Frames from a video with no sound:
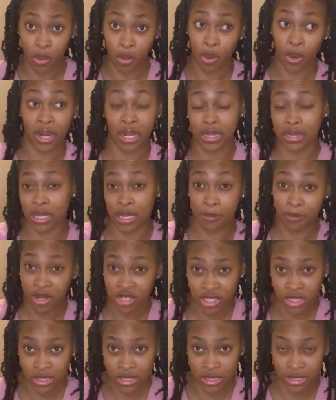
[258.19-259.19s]
or in the
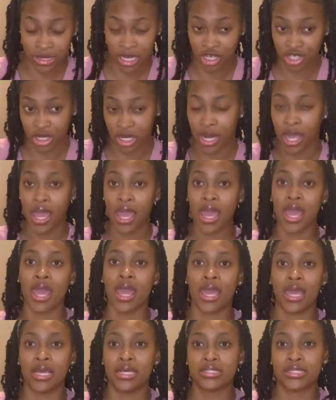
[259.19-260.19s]
emergency section
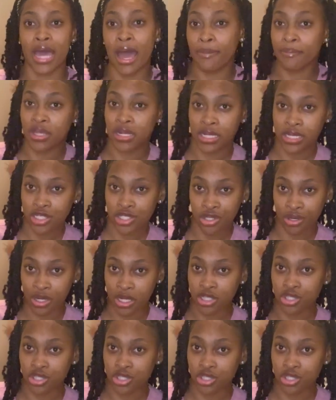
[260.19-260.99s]
is ambulatory.